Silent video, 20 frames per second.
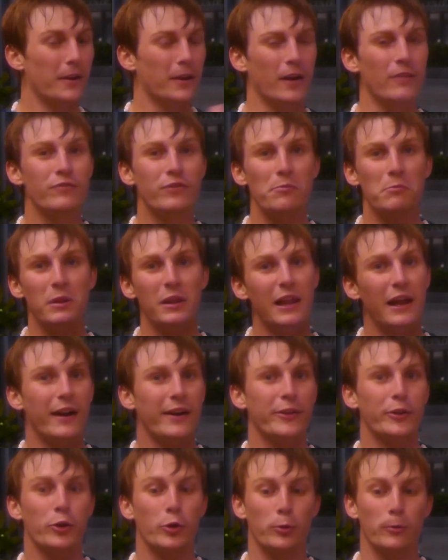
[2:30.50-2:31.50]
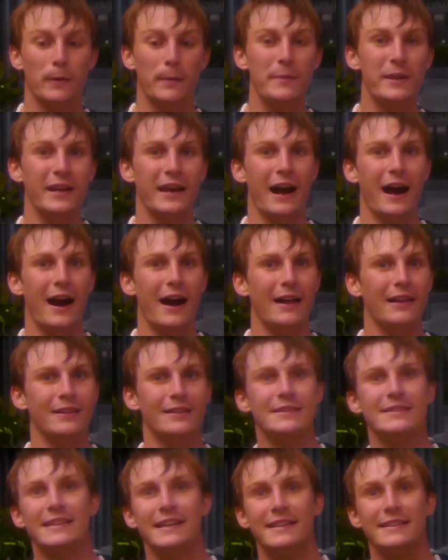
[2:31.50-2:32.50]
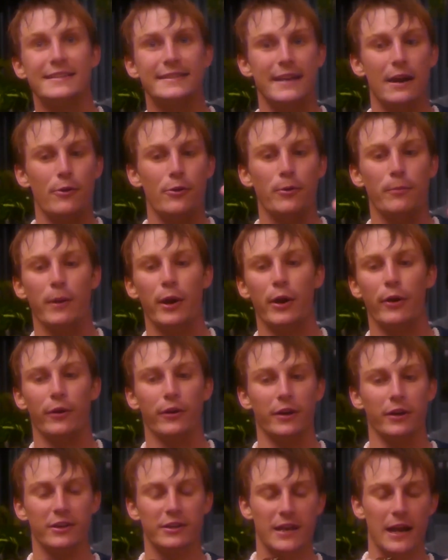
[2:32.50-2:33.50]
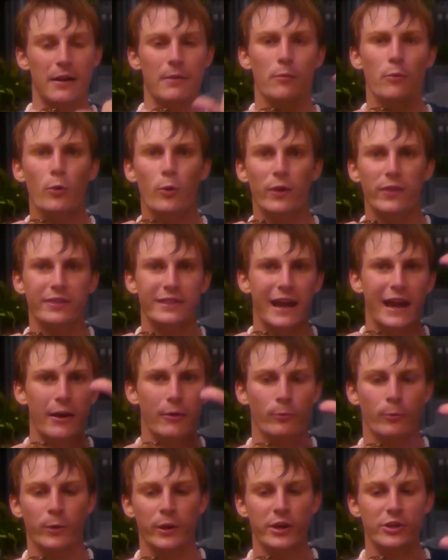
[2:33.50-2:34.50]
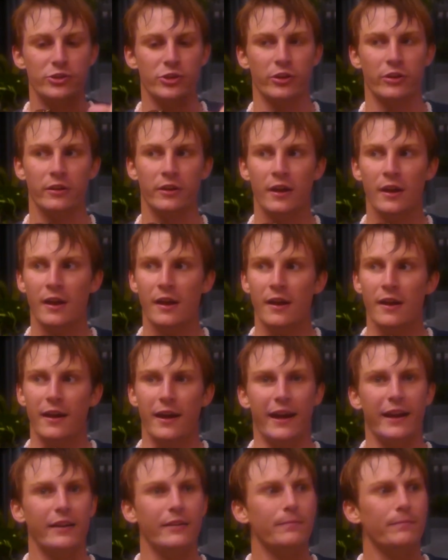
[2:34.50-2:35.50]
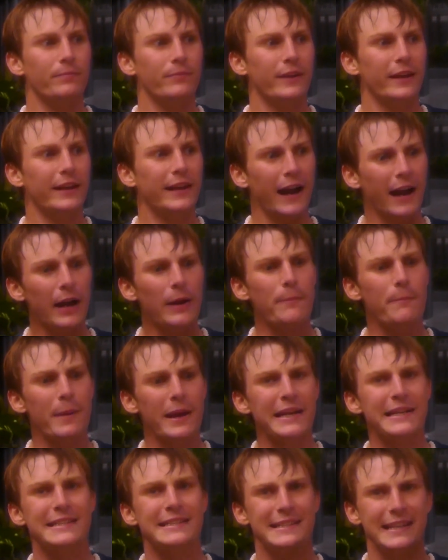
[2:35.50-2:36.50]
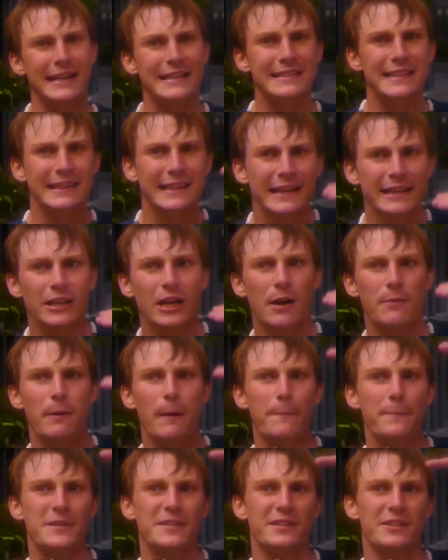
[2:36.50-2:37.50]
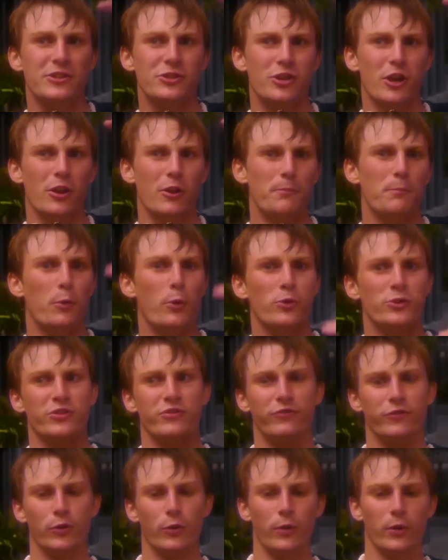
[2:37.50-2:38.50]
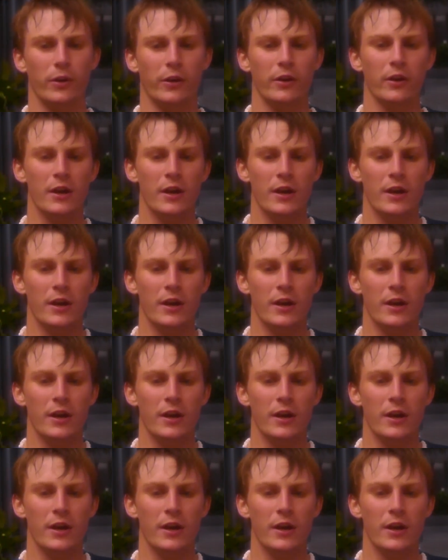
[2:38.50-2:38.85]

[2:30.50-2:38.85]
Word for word: come from a lot of the Caribbean islands and South America, kind of more in that region. And it kind of makes sense that they'd come up into the southern portion of Florida,